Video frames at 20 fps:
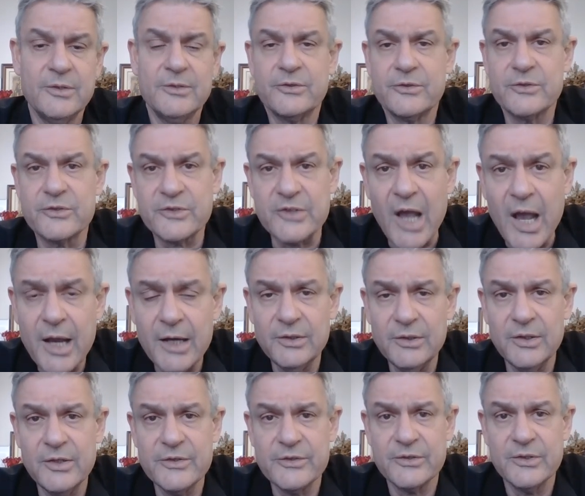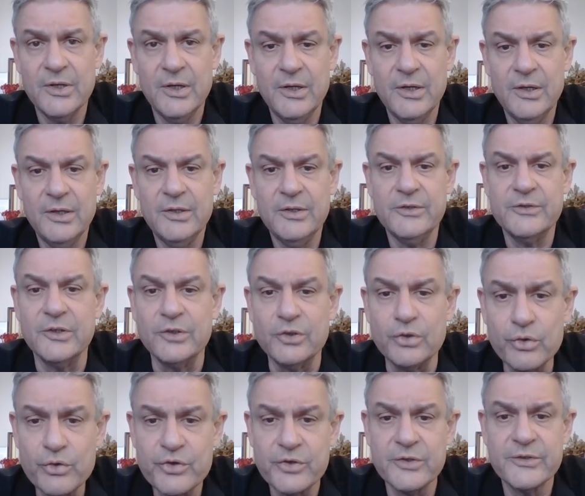societies,
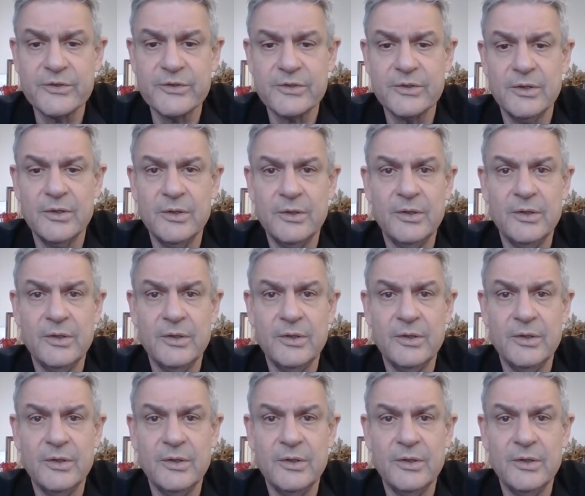institutions,